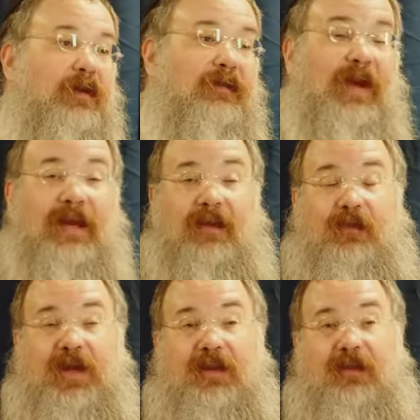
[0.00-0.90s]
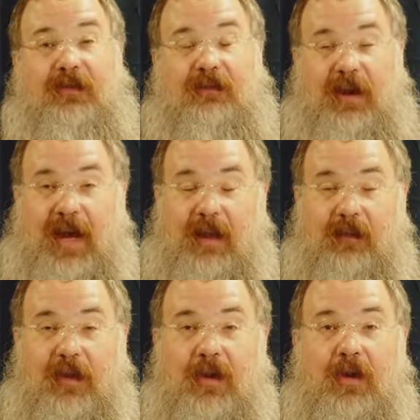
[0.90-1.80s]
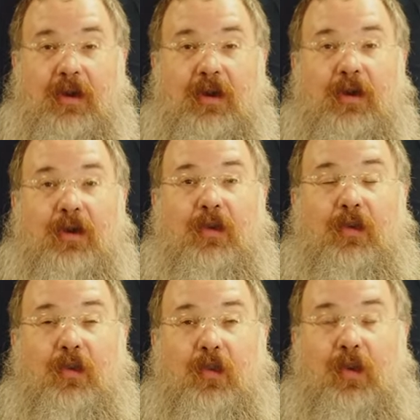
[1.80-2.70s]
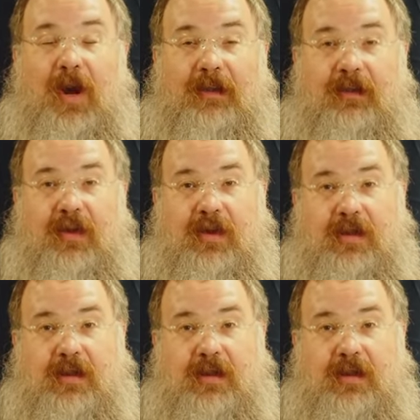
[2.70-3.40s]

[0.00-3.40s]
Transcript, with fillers: In fact, if we could describe what